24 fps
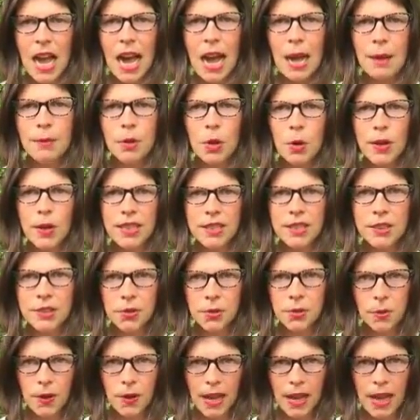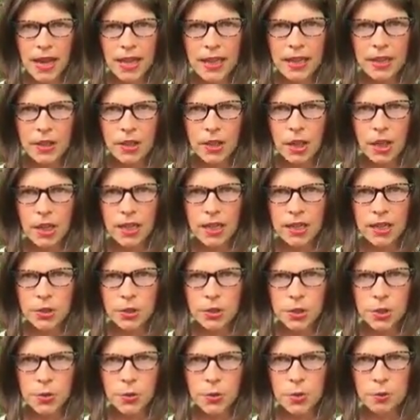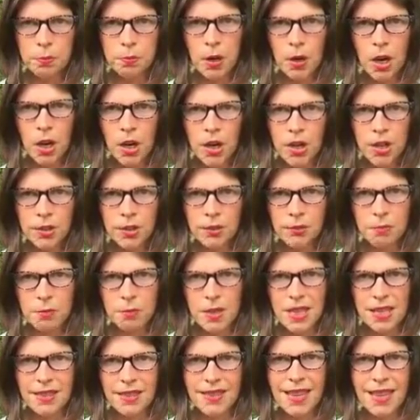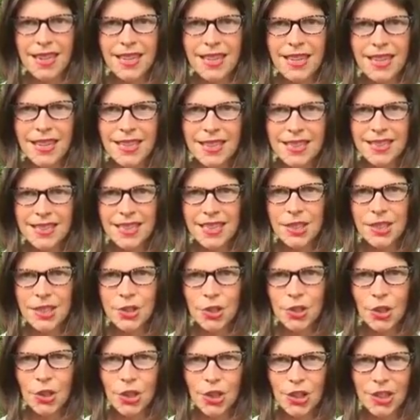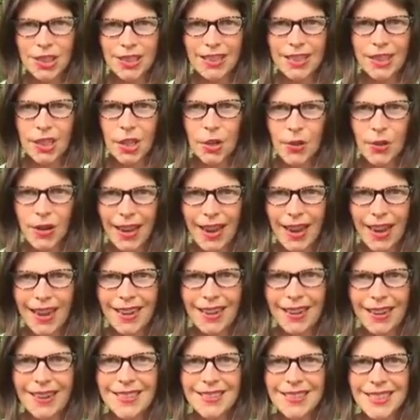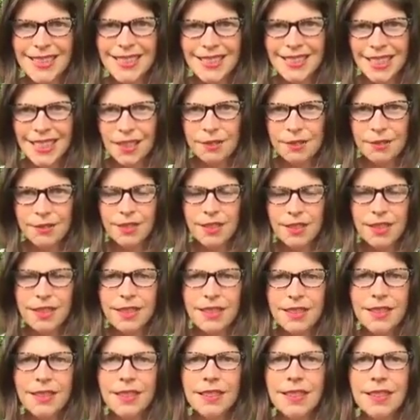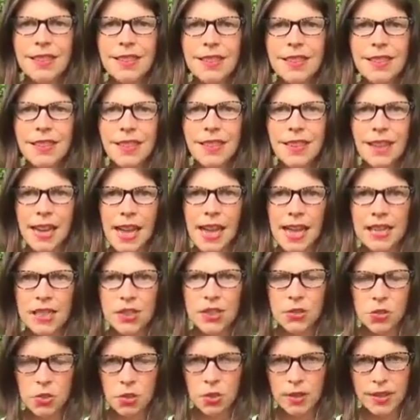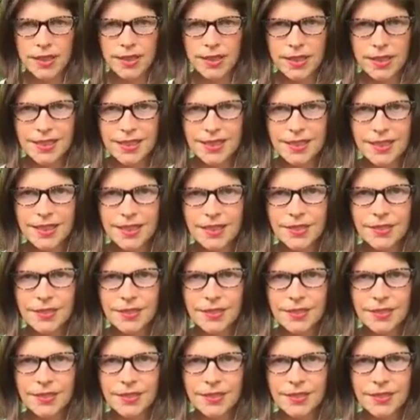I'm going to anchor into the part of me that is eternally okay and safe and in choice,